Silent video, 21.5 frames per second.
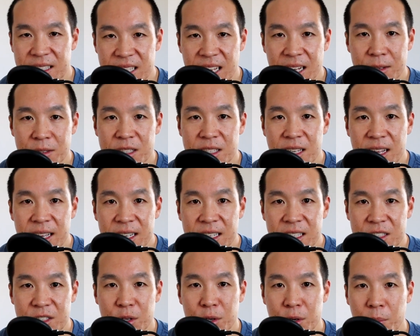sounds like.
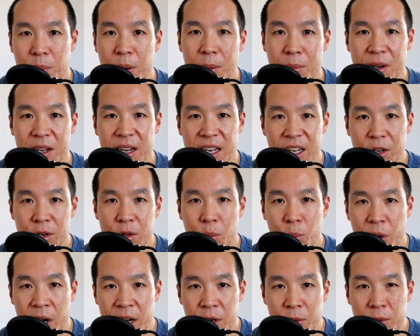So you're probably going to hear the
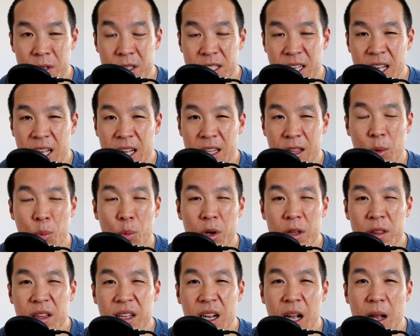white noise. The
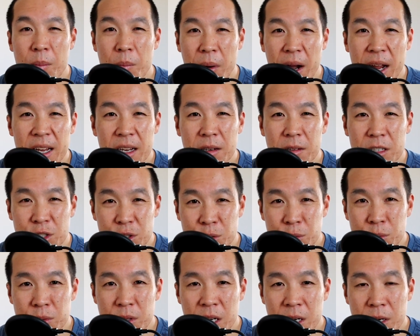one thing I might
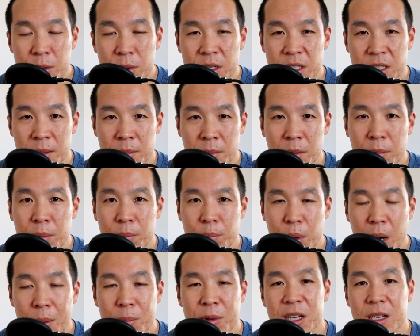do though is I'm
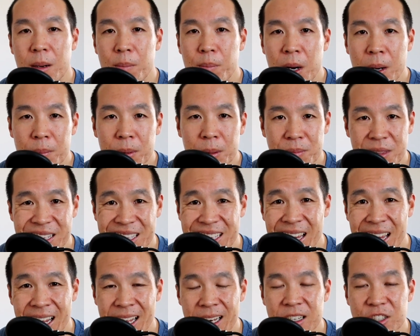probably going to pump up the
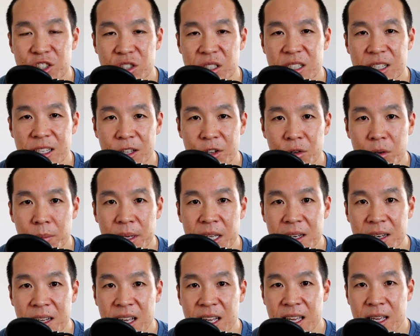gain just a little
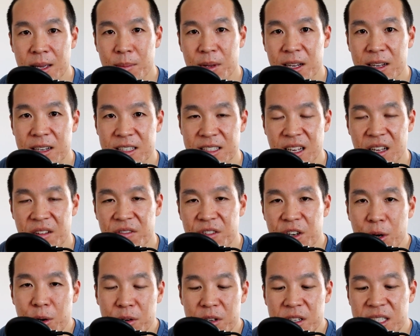bit, because I've
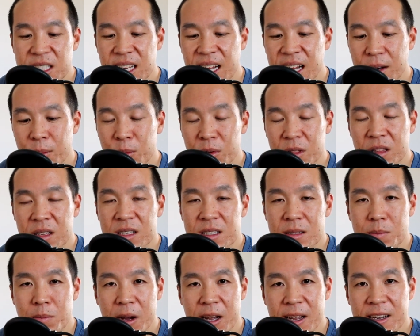noticed that with
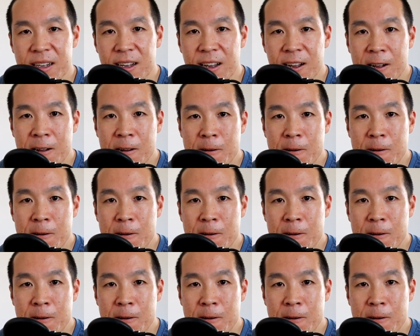this mic,